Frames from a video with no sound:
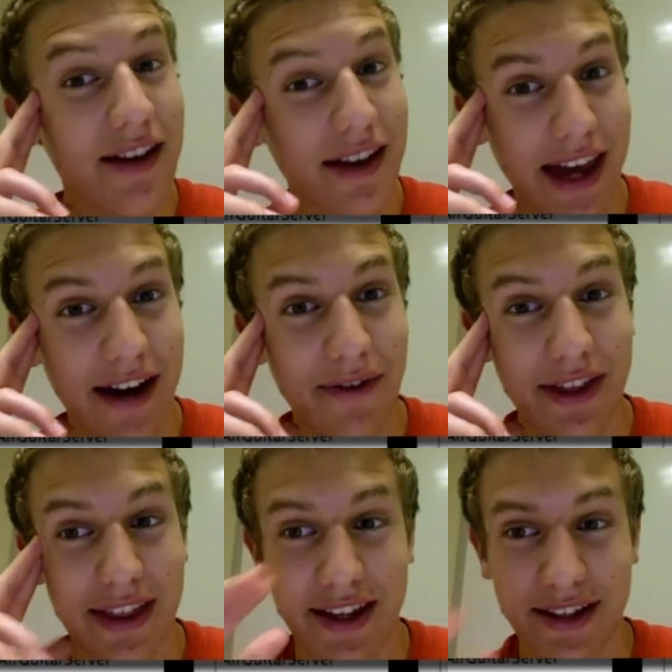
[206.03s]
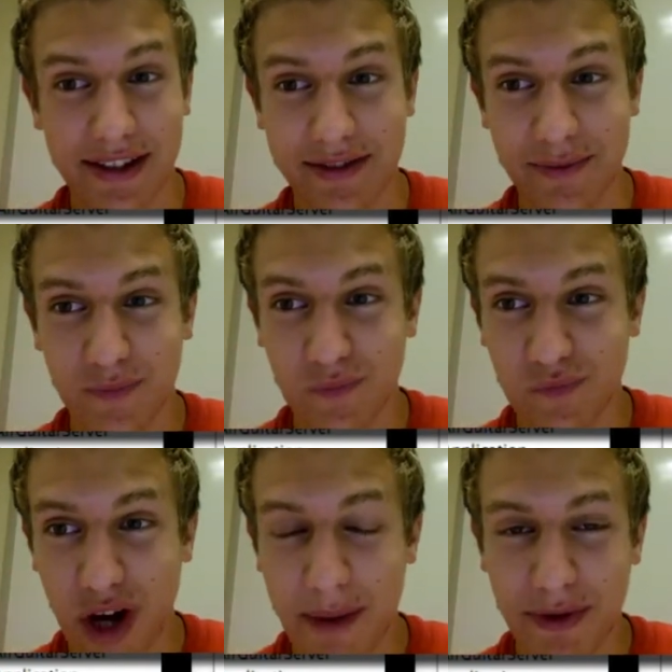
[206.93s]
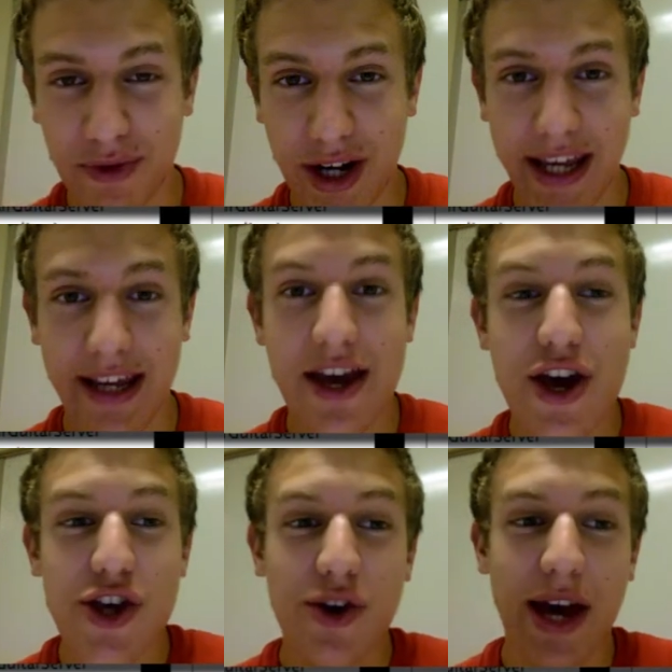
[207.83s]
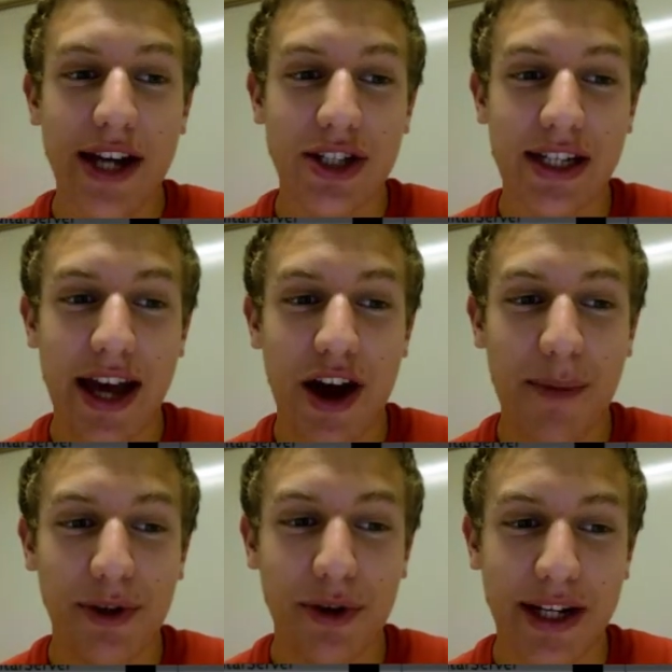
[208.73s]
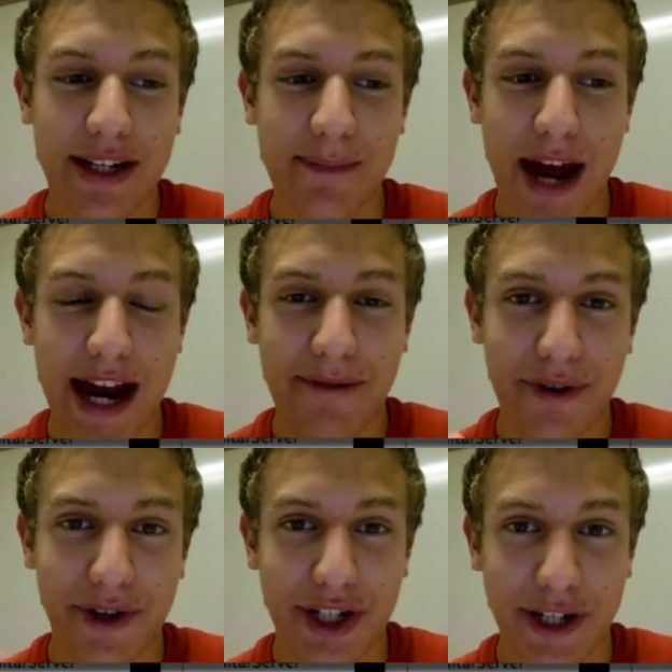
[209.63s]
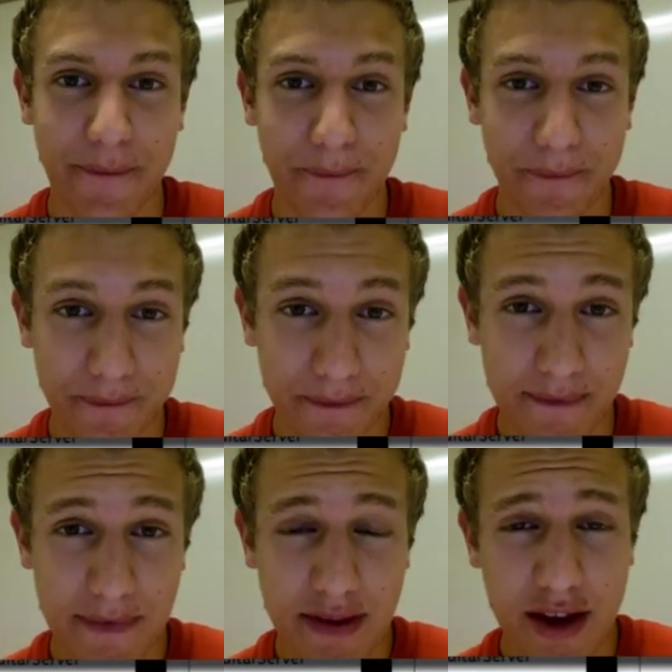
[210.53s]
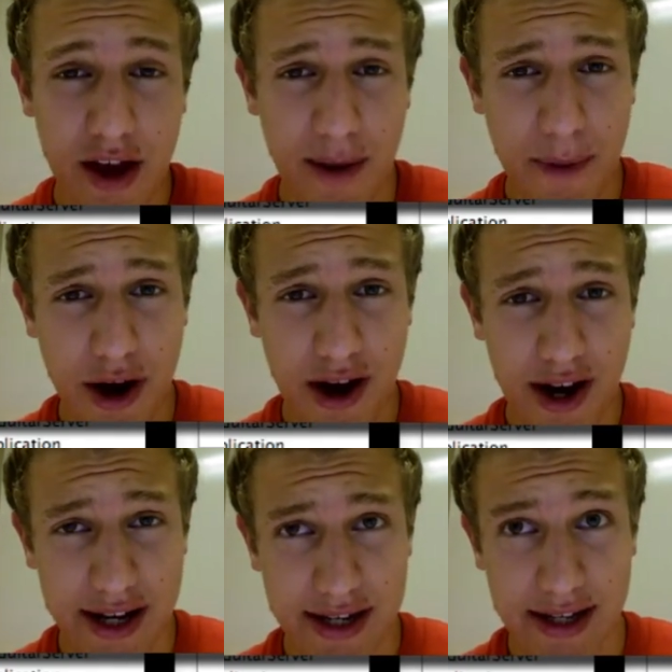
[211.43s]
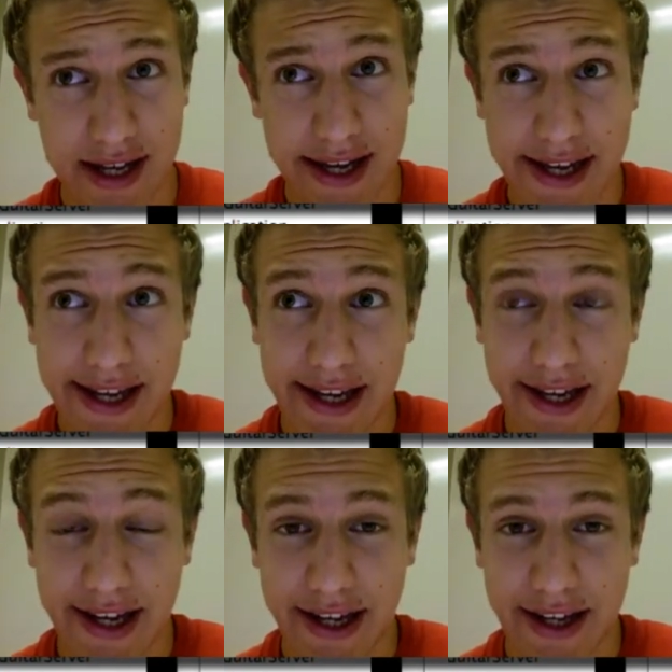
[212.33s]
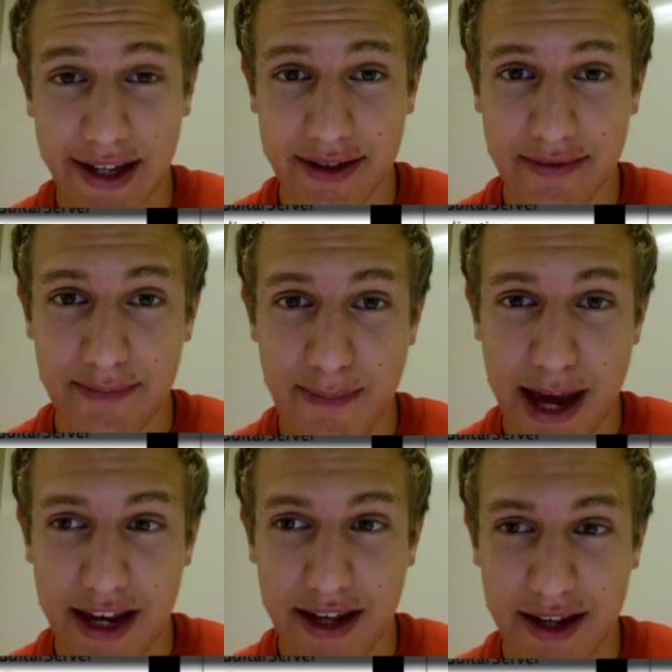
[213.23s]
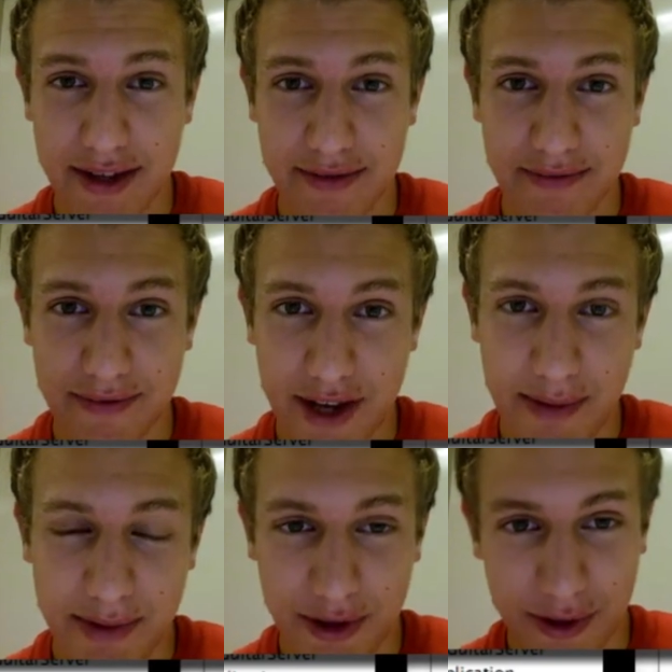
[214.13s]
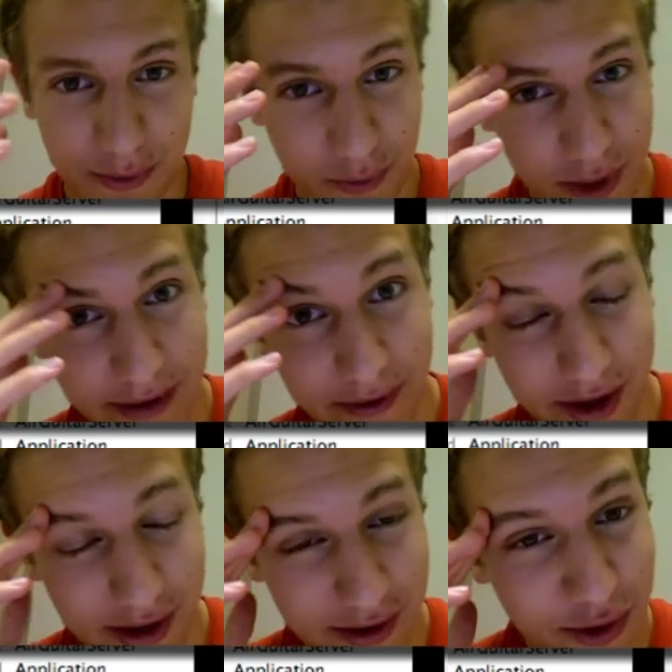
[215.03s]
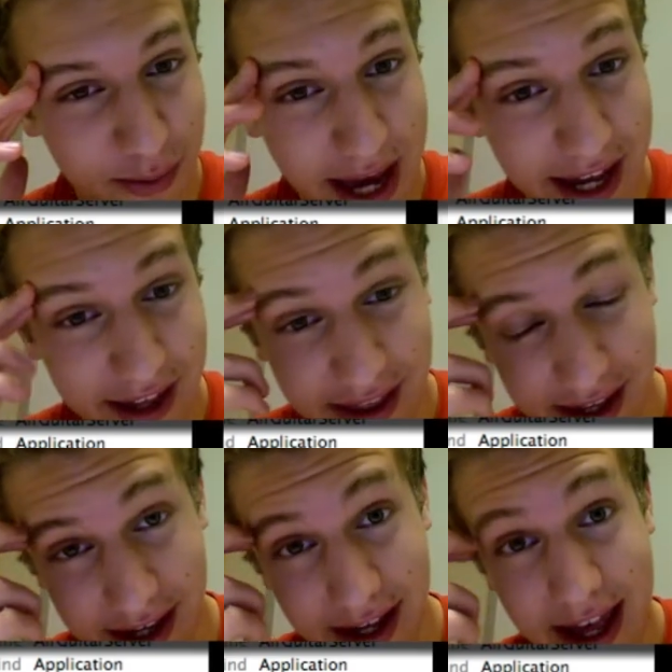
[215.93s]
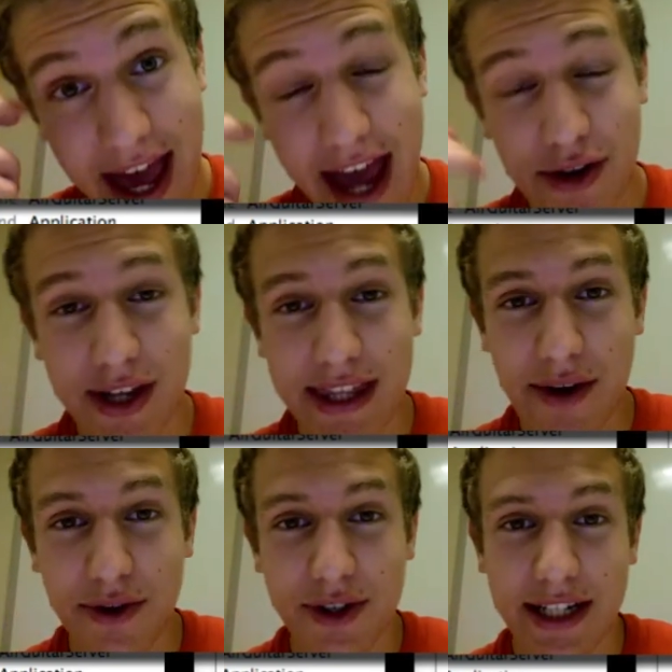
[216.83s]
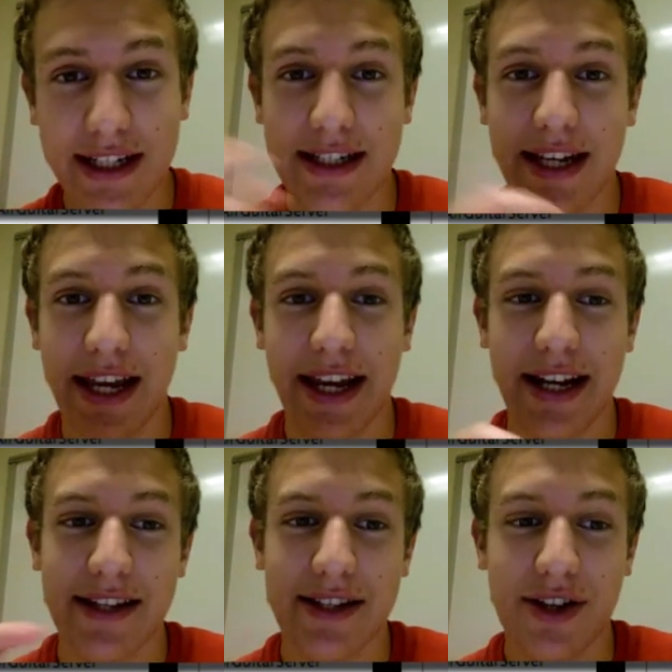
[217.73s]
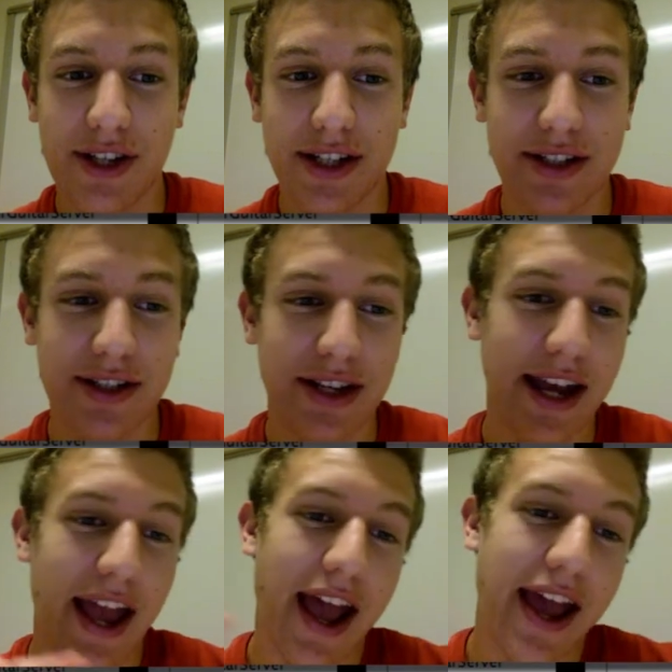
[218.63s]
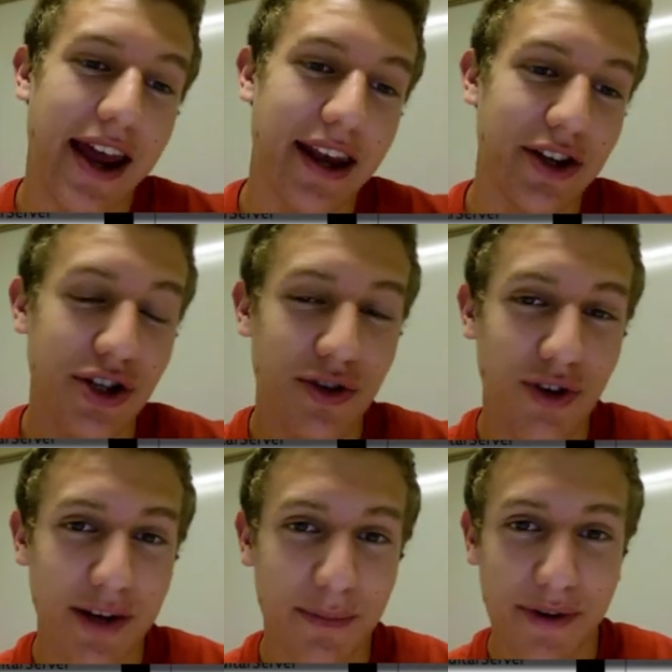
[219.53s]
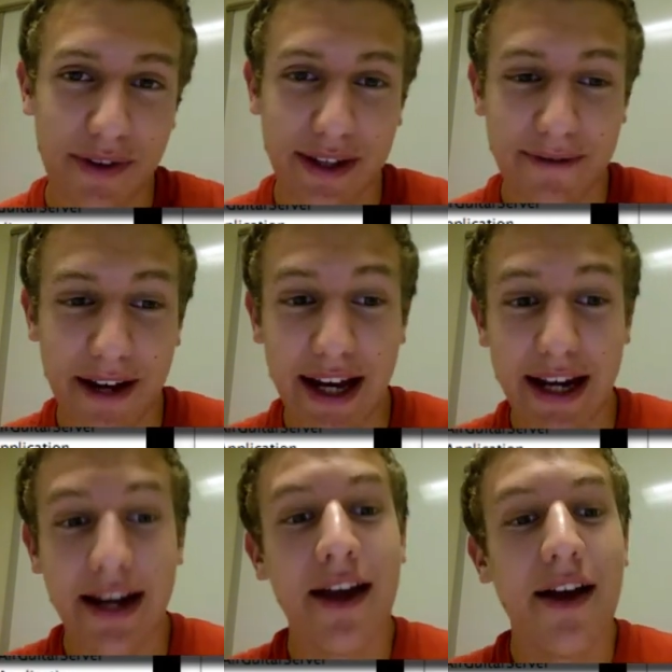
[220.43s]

get everything up and running. So I actually uploaded my version on Mega Upload, whatever, the new Mega thing, and you can download it and install it, and it should run perfectly fine.